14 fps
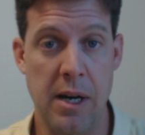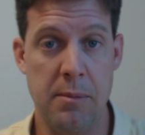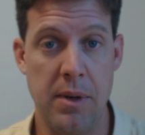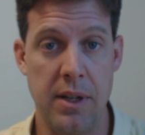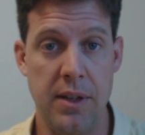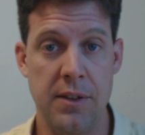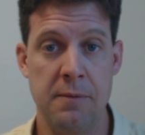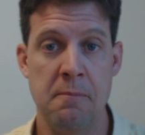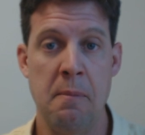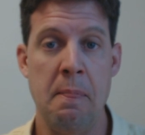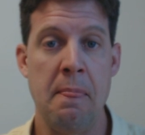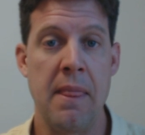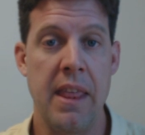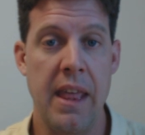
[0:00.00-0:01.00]
properties,
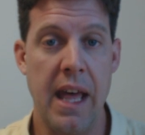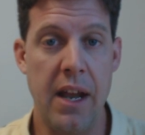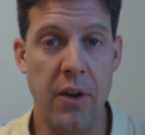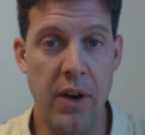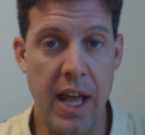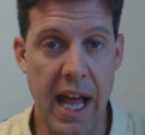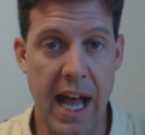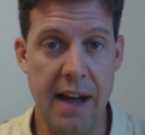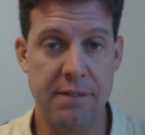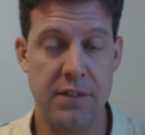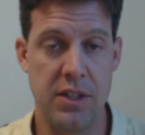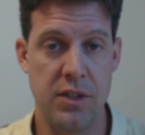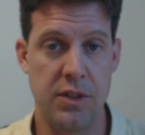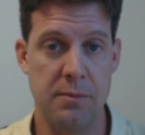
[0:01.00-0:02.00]
I don't have
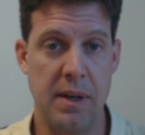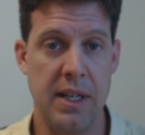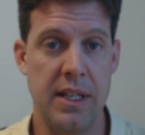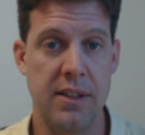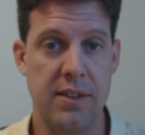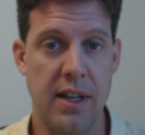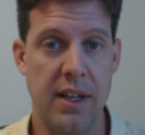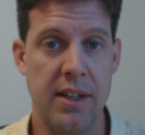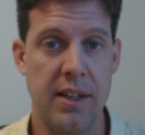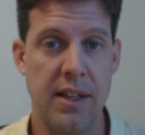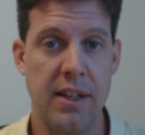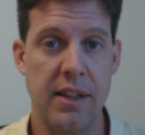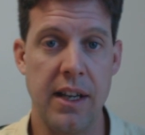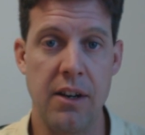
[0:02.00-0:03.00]
to use the money. It's not
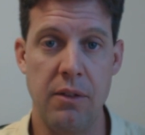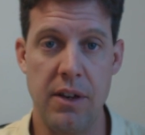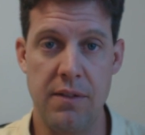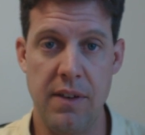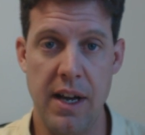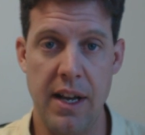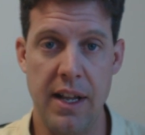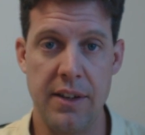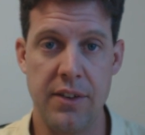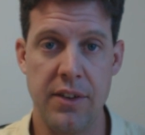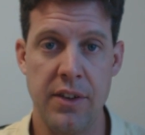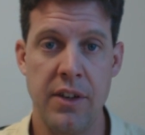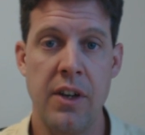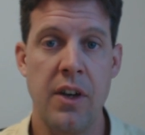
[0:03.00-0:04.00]
like a
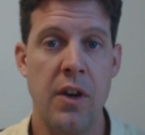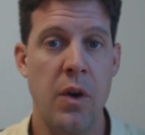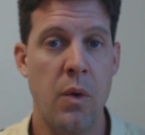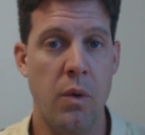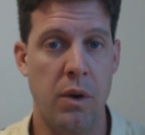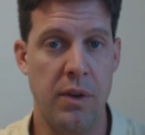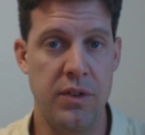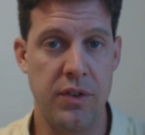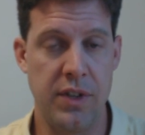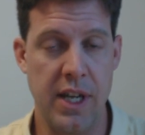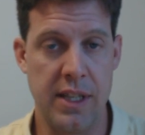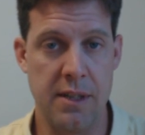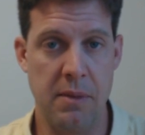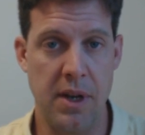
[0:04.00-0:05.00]
refinance where once you
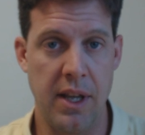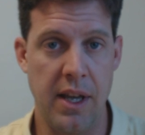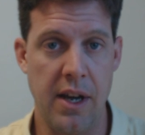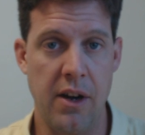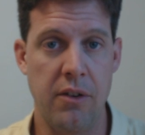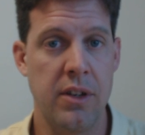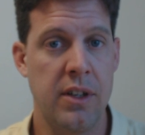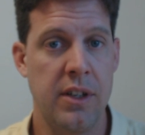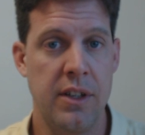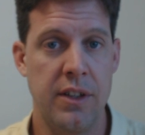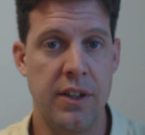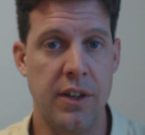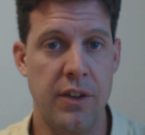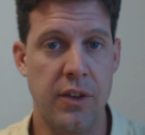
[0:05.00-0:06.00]
take the money out,
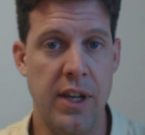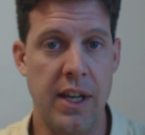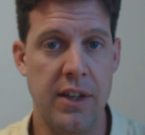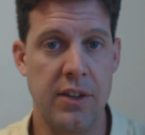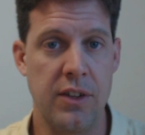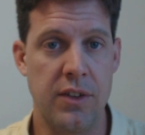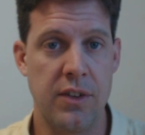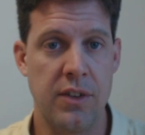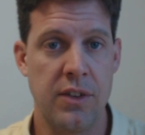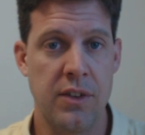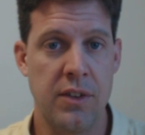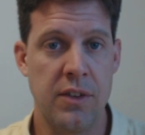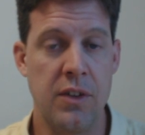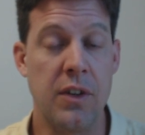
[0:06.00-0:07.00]

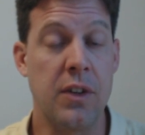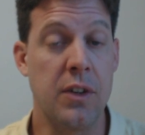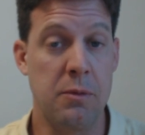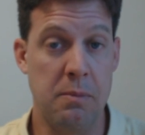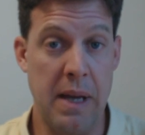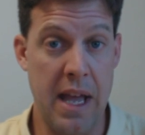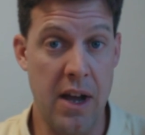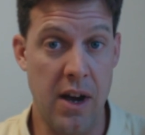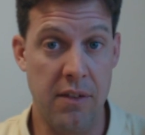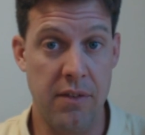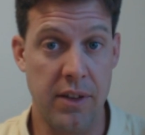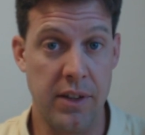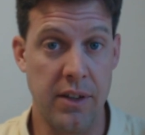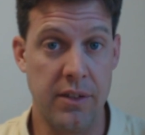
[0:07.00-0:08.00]
you could pay
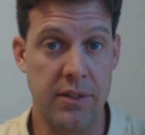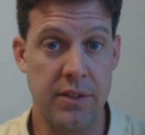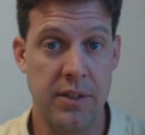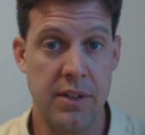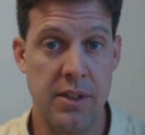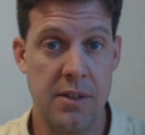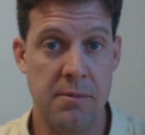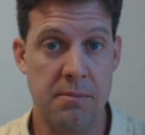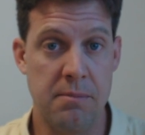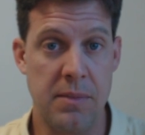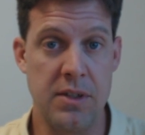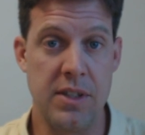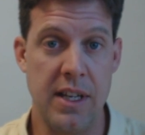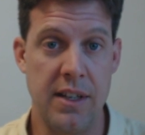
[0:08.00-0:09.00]
off the loan,
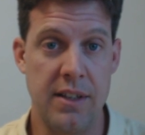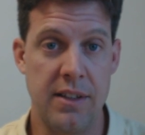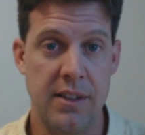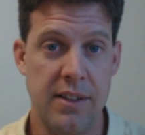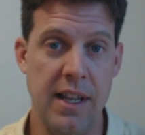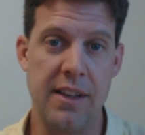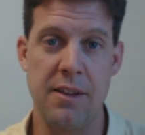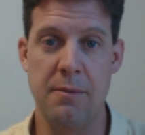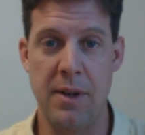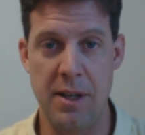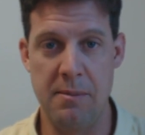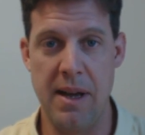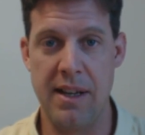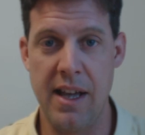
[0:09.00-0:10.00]
but you can't take the
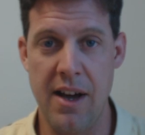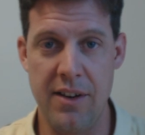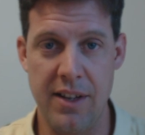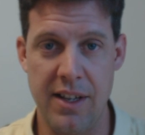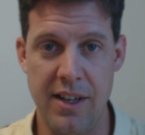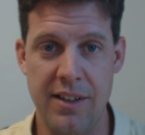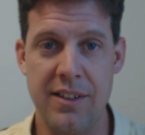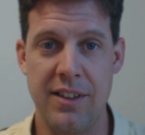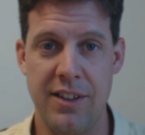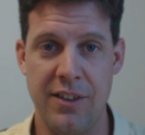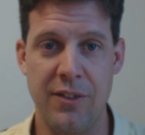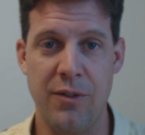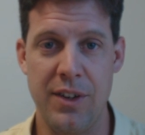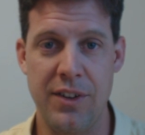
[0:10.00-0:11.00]
money back out again.
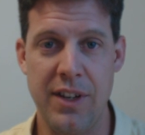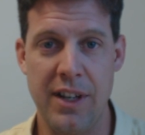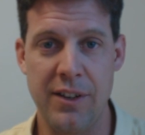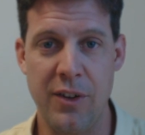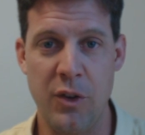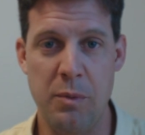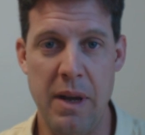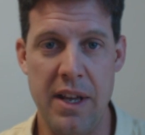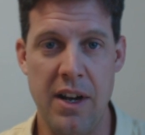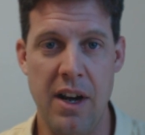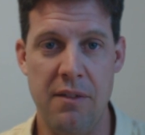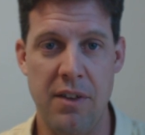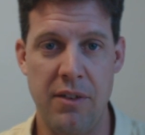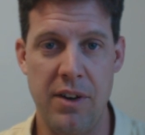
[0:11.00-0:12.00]
Once that loan's paid
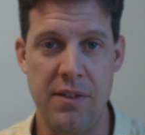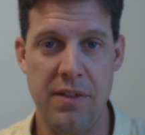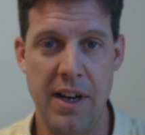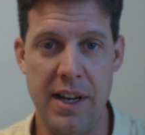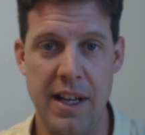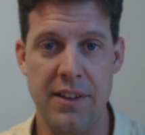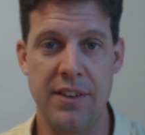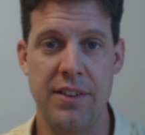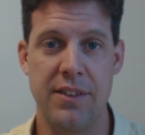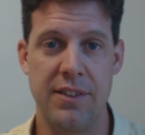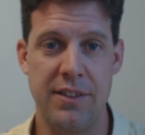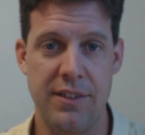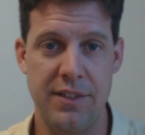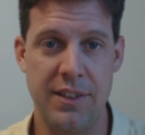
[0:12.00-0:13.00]
off on a refinance,
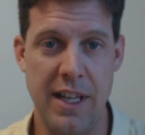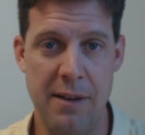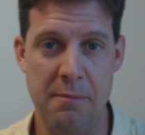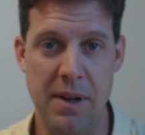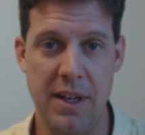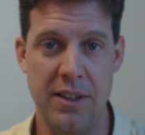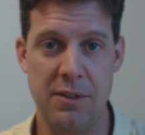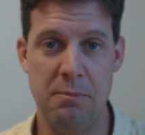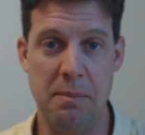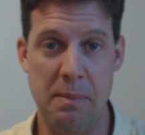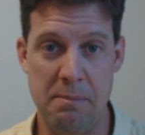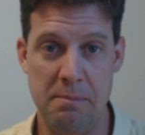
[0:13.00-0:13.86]
that money's